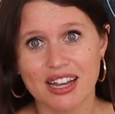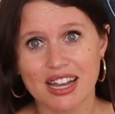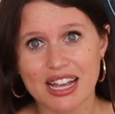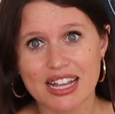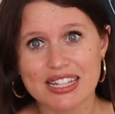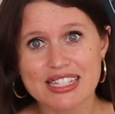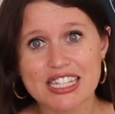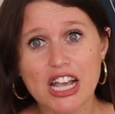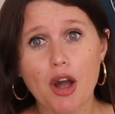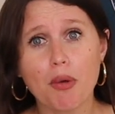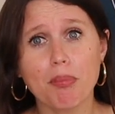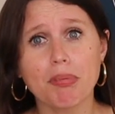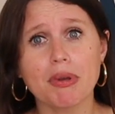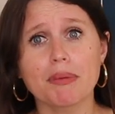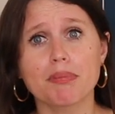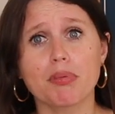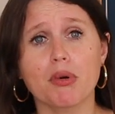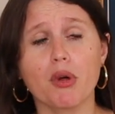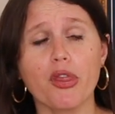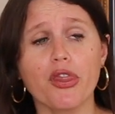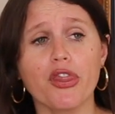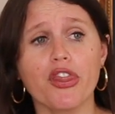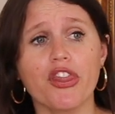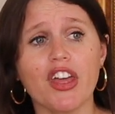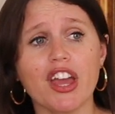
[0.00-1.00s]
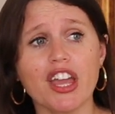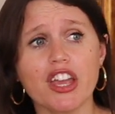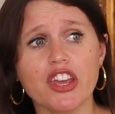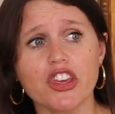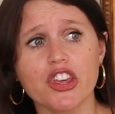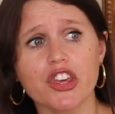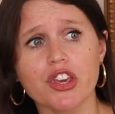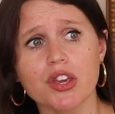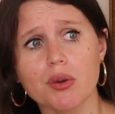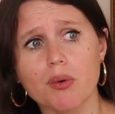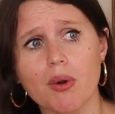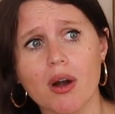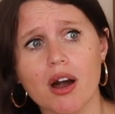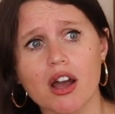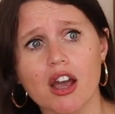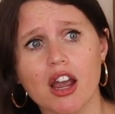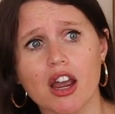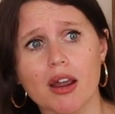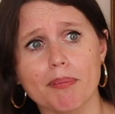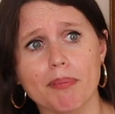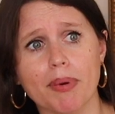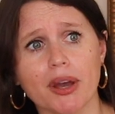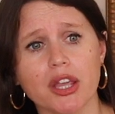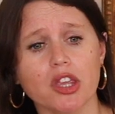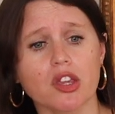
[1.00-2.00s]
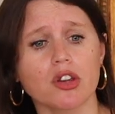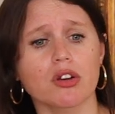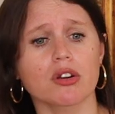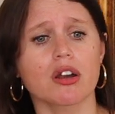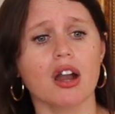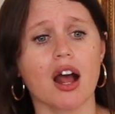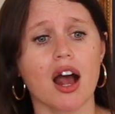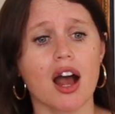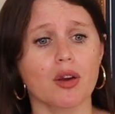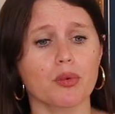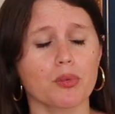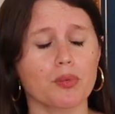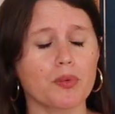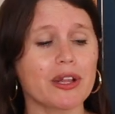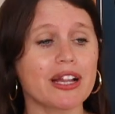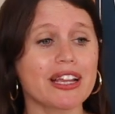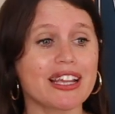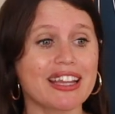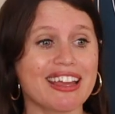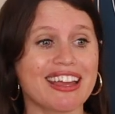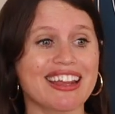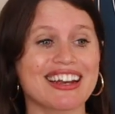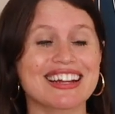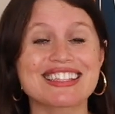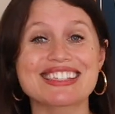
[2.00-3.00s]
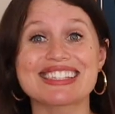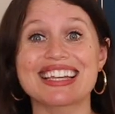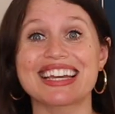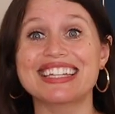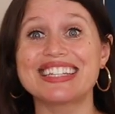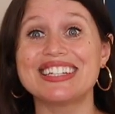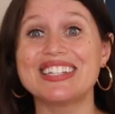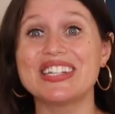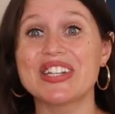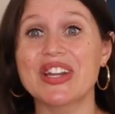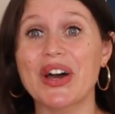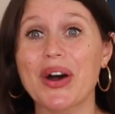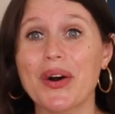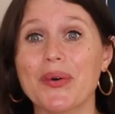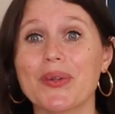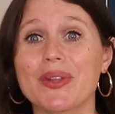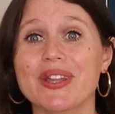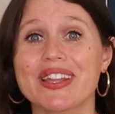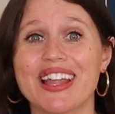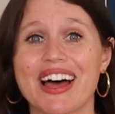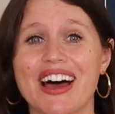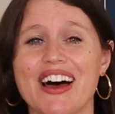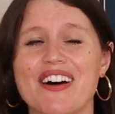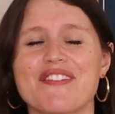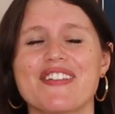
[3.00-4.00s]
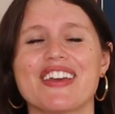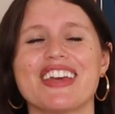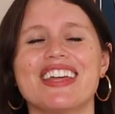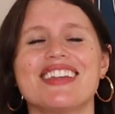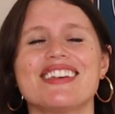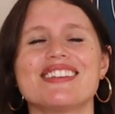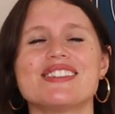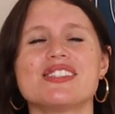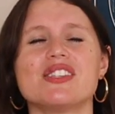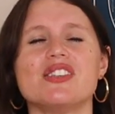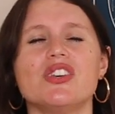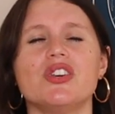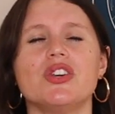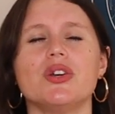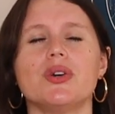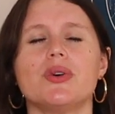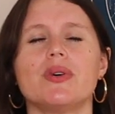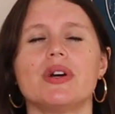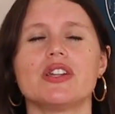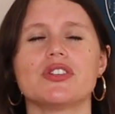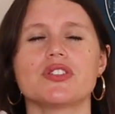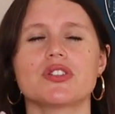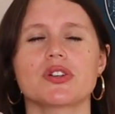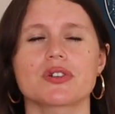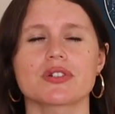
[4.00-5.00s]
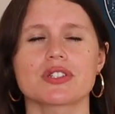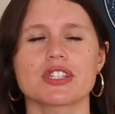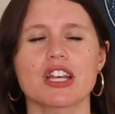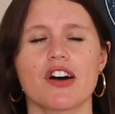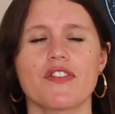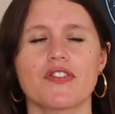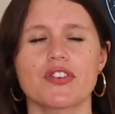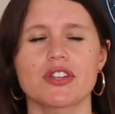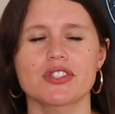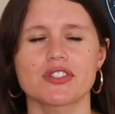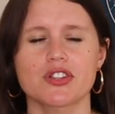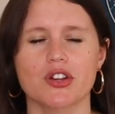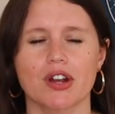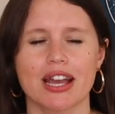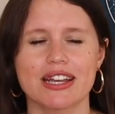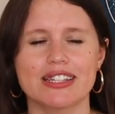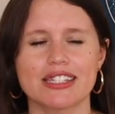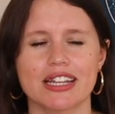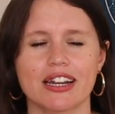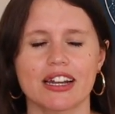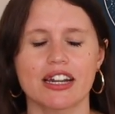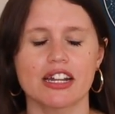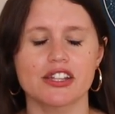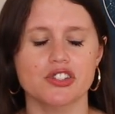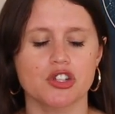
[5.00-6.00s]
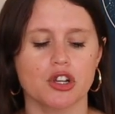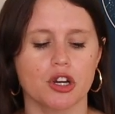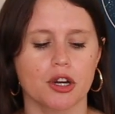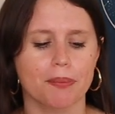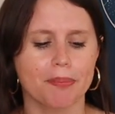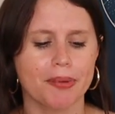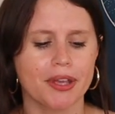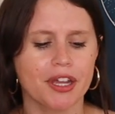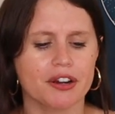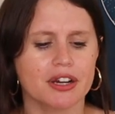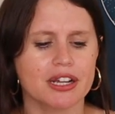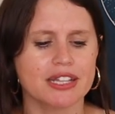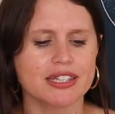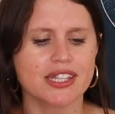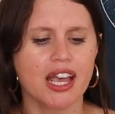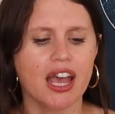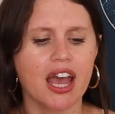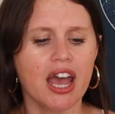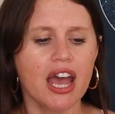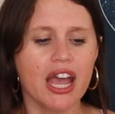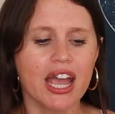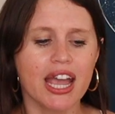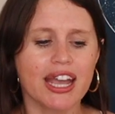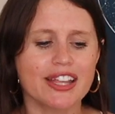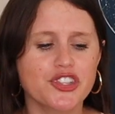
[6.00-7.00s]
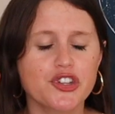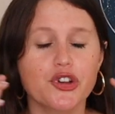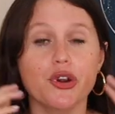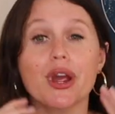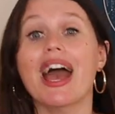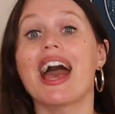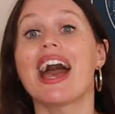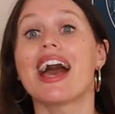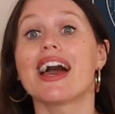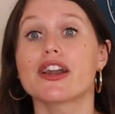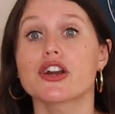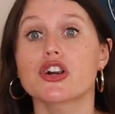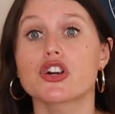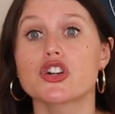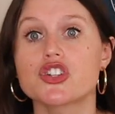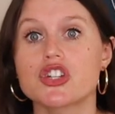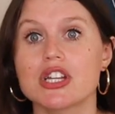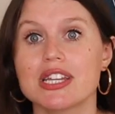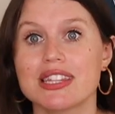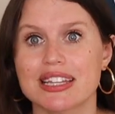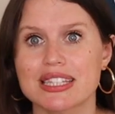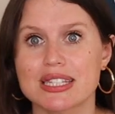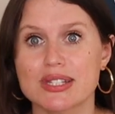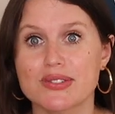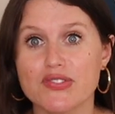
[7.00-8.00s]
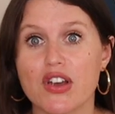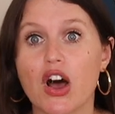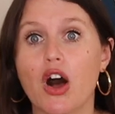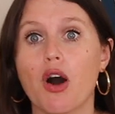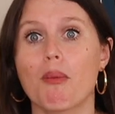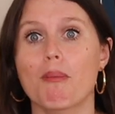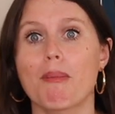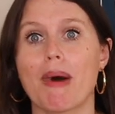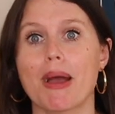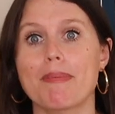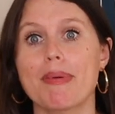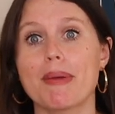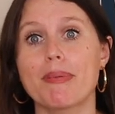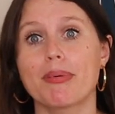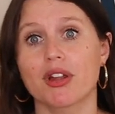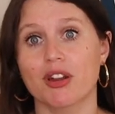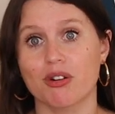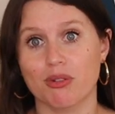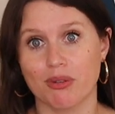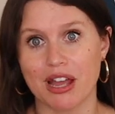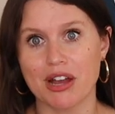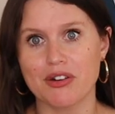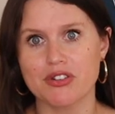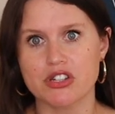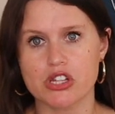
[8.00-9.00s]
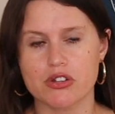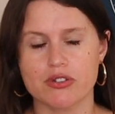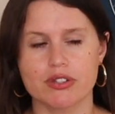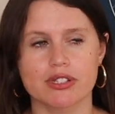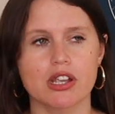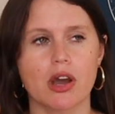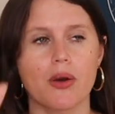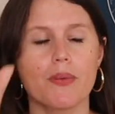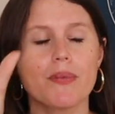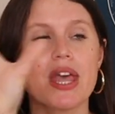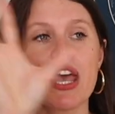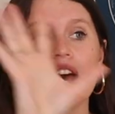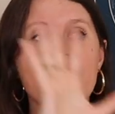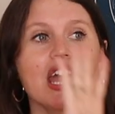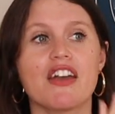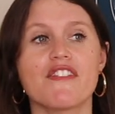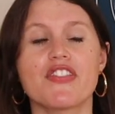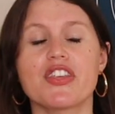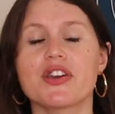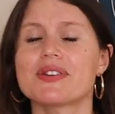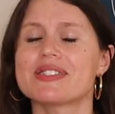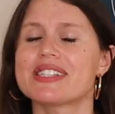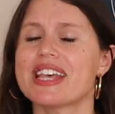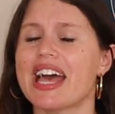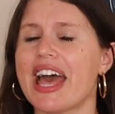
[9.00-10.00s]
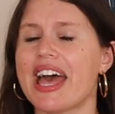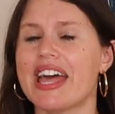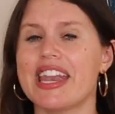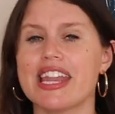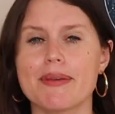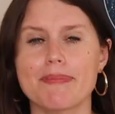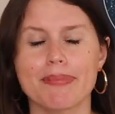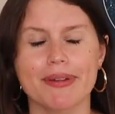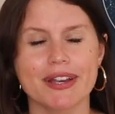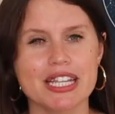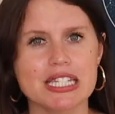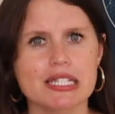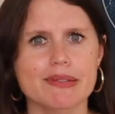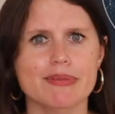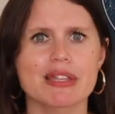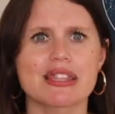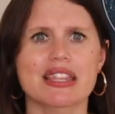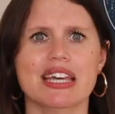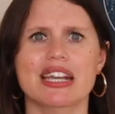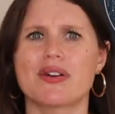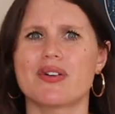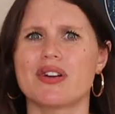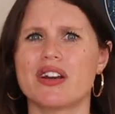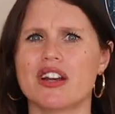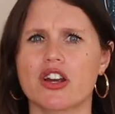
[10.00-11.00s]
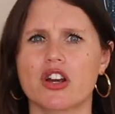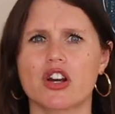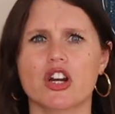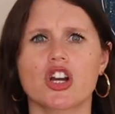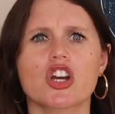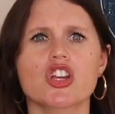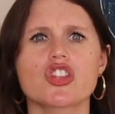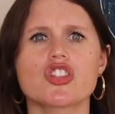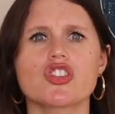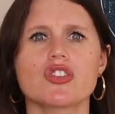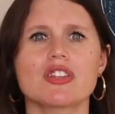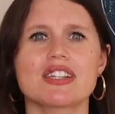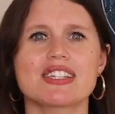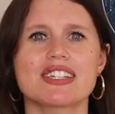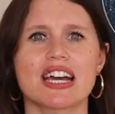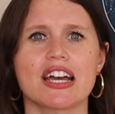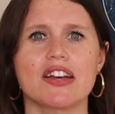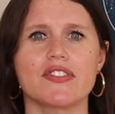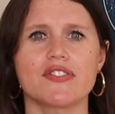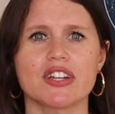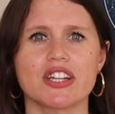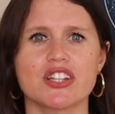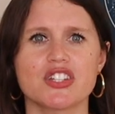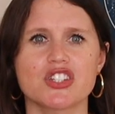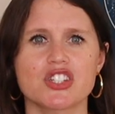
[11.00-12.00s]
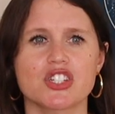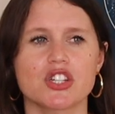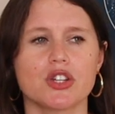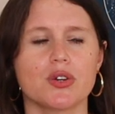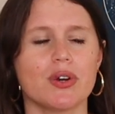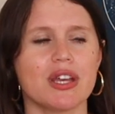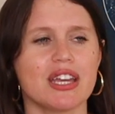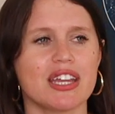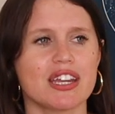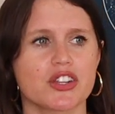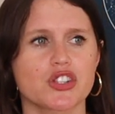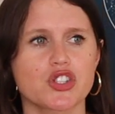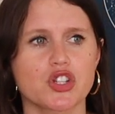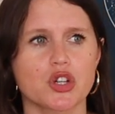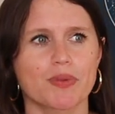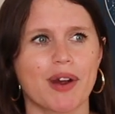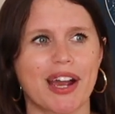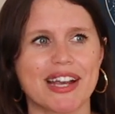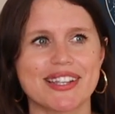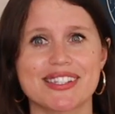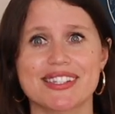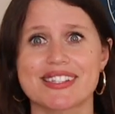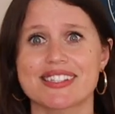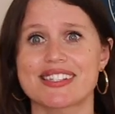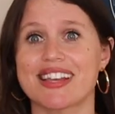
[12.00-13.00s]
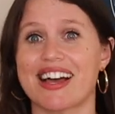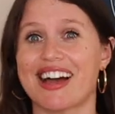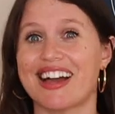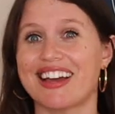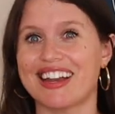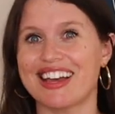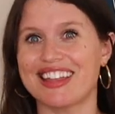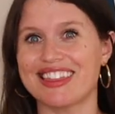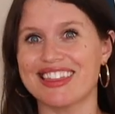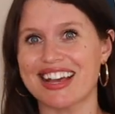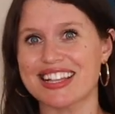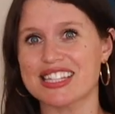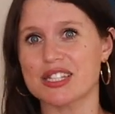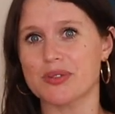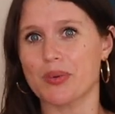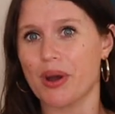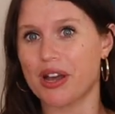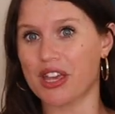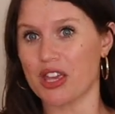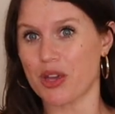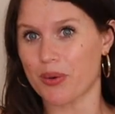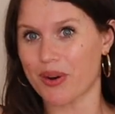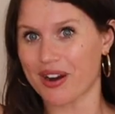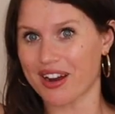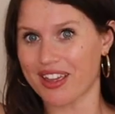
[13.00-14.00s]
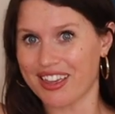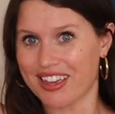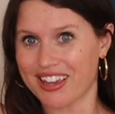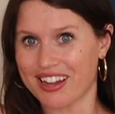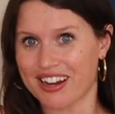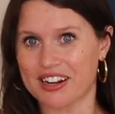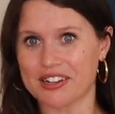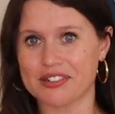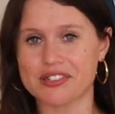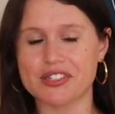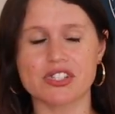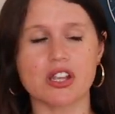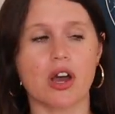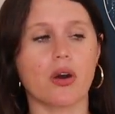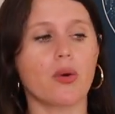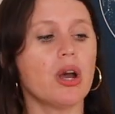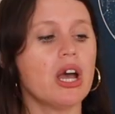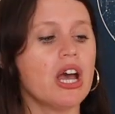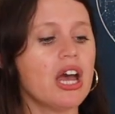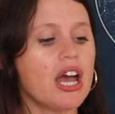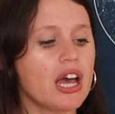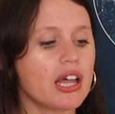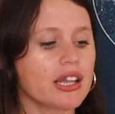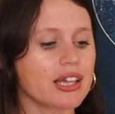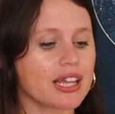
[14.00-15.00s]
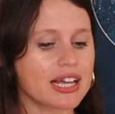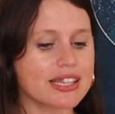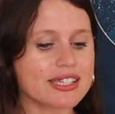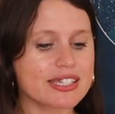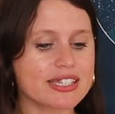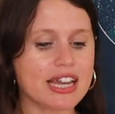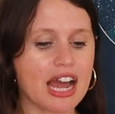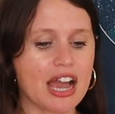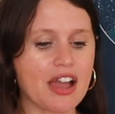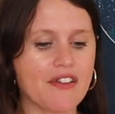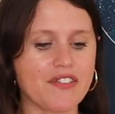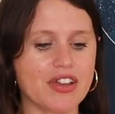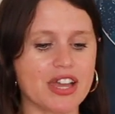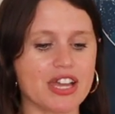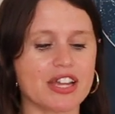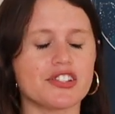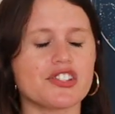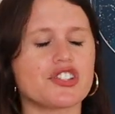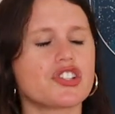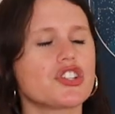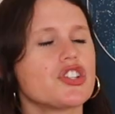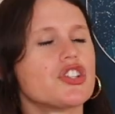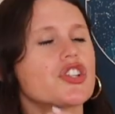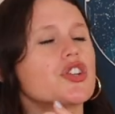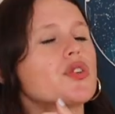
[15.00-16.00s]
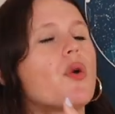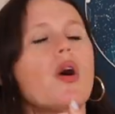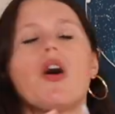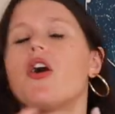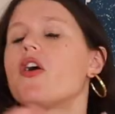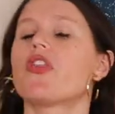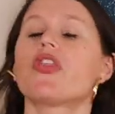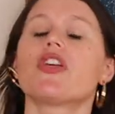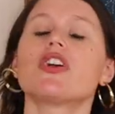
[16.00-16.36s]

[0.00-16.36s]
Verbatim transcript: It's how people think you are, but you're not really. And it's like, no, love, it is you, it is yourself, it's your identity, it's your appearance, it's your energy that's felt by people around you. So if there's any placement that I would encourage you to dive into, it is your rising sign, and that's why you are here. So let's dive into all